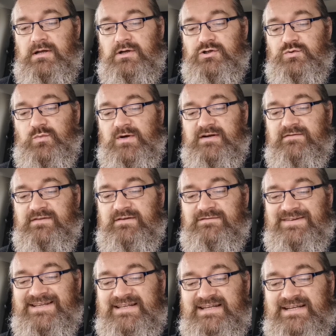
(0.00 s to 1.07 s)
As one of the
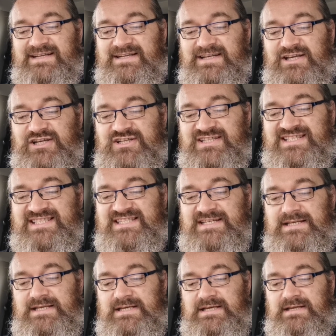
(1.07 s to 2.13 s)
Vanir, he could
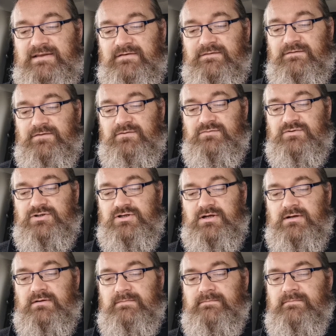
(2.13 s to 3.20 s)
see the
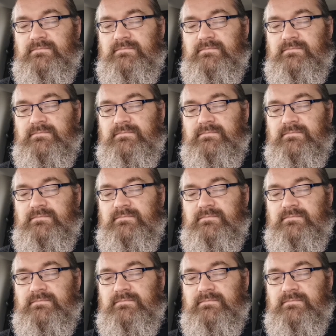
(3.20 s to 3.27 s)
future.